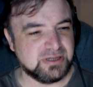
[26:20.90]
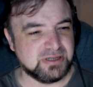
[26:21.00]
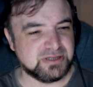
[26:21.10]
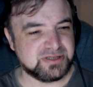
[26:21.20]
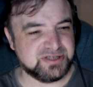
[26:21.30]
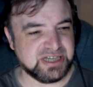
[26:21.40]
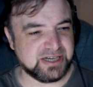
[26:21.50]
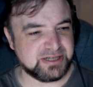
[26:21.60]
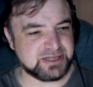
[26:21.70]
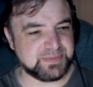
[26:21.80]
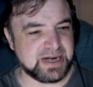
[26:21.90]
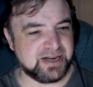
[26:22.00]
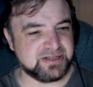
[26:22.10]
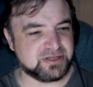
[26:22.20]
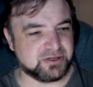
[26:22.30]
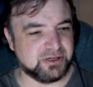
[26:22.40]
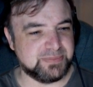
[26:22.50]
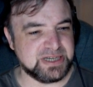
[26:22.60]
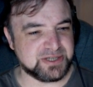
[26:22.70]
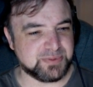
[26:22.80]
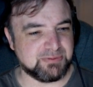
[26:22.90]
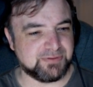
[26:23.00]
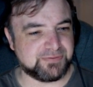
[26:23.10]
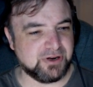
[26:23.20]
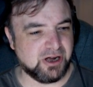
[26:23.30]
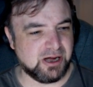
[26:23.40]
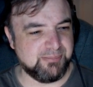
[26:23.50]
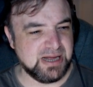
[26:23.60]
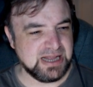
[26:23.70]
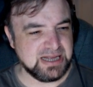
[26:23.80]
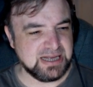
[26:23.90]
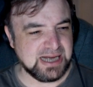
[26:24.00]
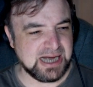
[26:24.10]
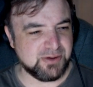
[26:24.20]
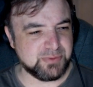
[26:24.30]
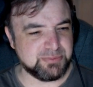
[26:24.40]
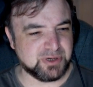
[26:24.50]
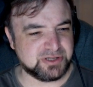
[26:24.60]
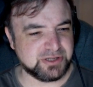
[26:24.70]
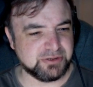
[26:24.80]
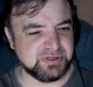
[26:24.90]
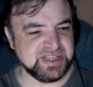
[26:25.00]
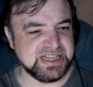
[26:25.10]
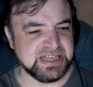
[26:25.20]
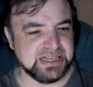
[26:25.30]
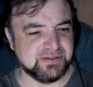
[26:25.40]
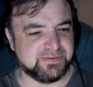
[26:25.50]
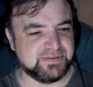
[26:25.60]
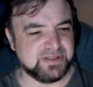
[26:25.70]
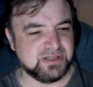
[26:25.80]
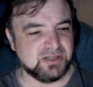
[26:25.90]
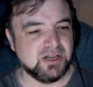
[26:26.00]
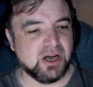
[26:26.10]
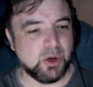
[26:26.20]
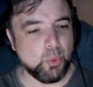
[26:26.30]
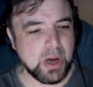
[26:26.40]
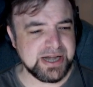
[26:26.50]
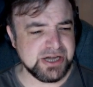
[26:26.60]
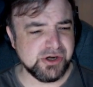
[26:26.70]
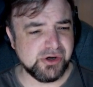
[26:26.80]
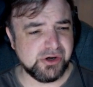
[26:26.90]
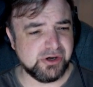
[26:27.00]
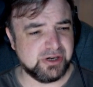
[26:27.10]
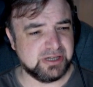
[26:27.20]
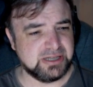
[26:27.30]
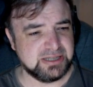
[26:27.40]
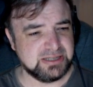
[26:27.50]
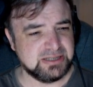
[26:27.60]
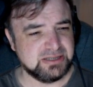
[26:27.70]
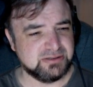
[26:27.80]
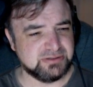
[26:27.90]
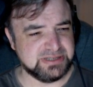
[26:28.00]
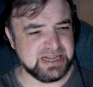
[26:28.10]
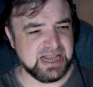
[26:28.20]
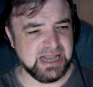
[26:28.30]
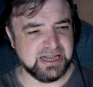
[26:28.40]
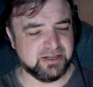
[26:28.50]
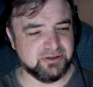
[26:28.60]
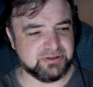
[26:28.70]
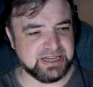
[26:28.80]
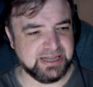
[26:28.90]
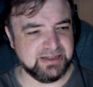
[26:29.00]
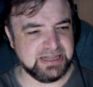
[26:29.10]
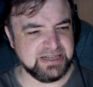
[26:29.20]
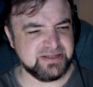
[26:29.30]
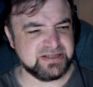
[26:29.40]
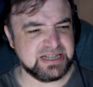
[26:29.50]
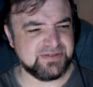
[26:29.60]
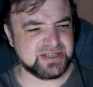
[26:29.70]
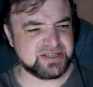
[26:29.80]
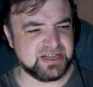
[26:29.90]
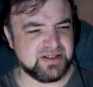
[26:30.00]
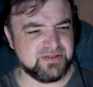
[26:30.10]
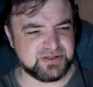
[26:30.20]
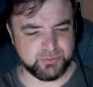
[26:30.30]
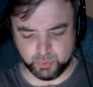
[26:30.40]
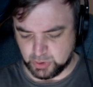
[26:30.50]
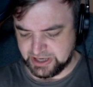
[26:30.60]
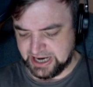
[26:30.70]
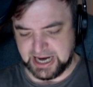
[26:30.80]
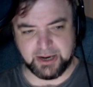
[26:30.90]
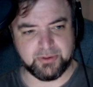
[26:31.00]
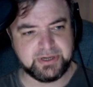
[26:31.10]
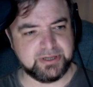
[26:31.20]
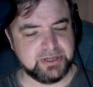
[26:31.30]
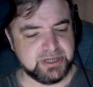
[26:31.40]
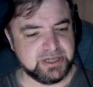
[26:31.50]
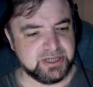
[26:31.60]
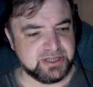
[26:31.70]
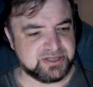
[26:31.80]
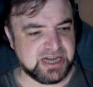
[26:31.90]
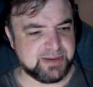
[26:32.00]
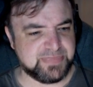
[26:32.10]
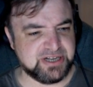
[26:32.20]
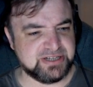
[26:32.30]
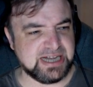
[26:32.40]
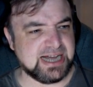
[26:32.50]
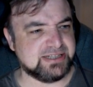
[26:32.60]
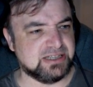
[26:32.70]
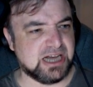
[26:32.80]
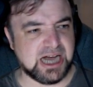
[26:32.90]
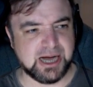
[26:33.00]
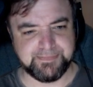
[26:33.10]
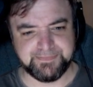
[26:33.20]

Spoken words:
Sun is the parent, Kerbal is where we're from, and we want to go to Eve. 1 year. Day. Okay, let's give ourselves 1 hour. Time period, add alarm.